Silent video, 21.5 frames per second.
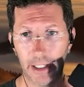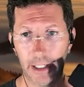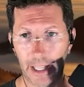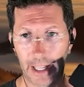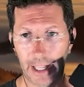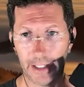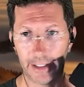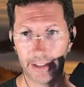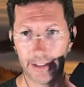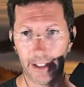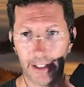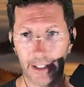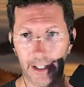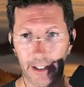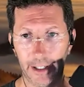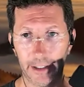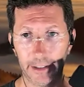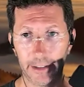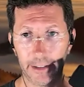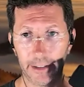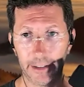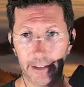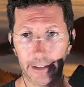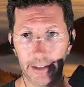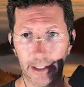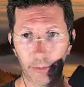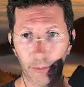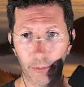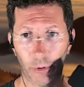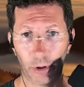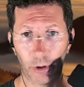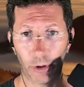And, uh,
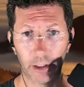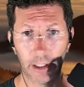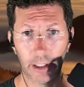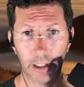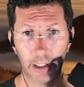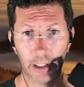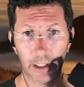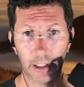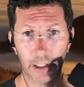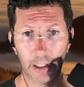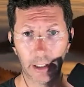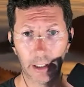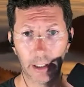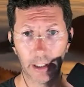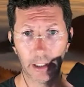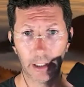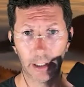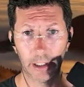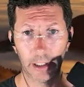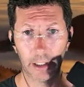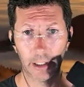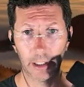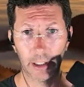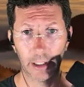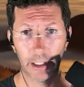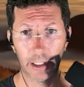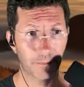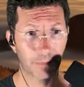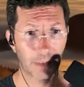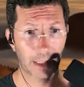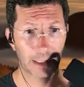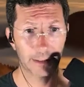and learn more.
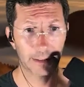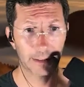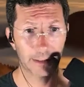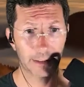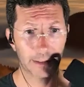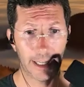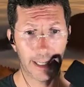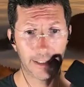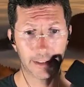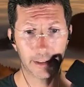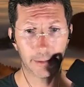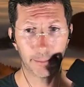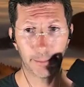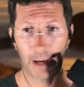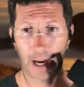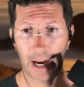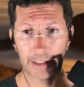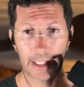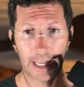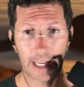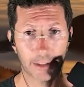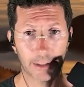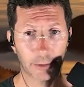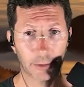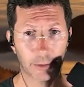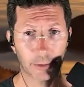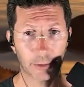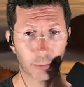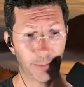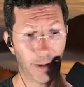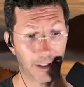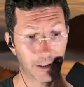So today's
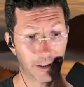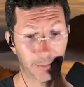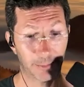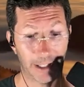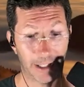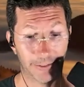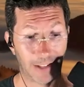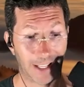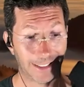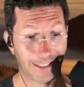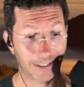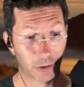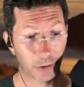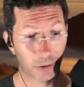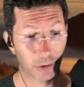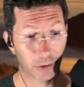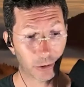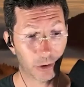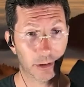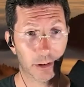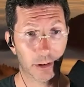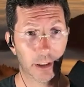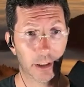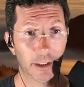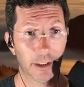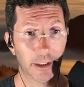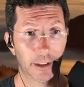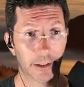podcast was sponsored by Flight School.